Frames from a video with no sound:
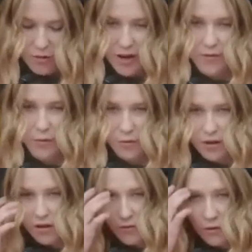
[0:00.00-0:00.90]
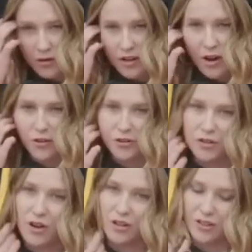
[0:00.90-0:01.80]
if it weren't for the Honors
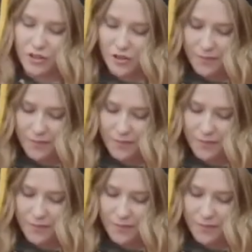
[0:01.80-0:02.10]
College.